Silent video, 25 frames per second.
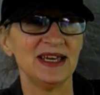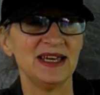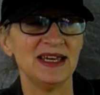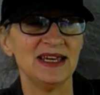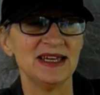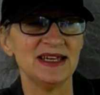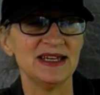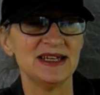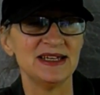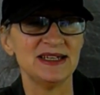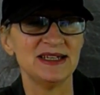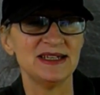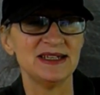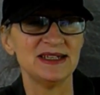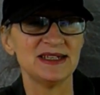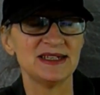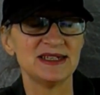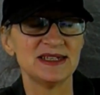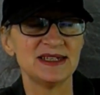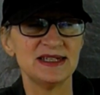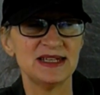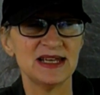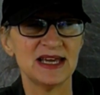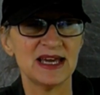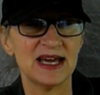
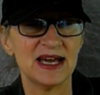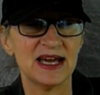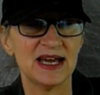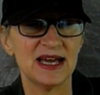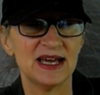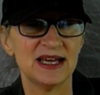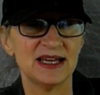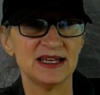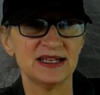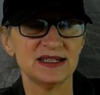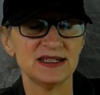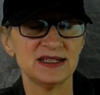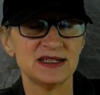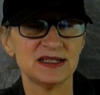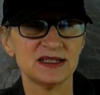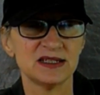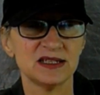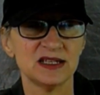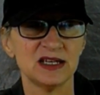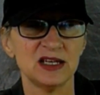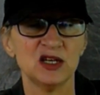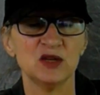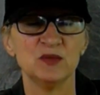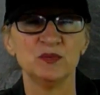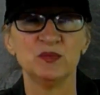is
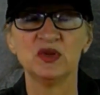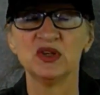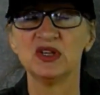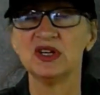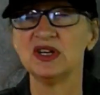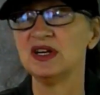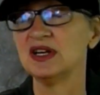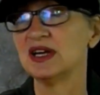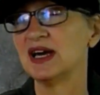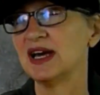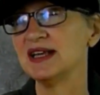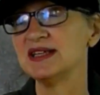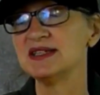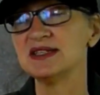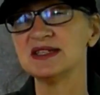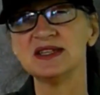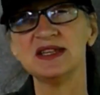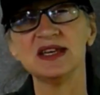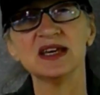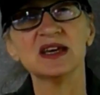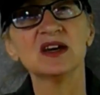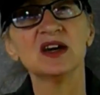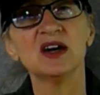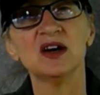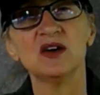that put a nice
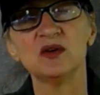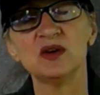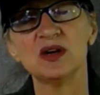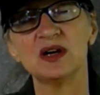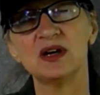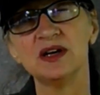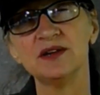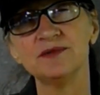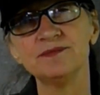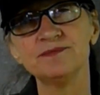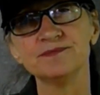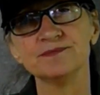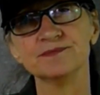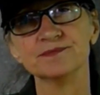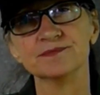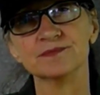thick coat on,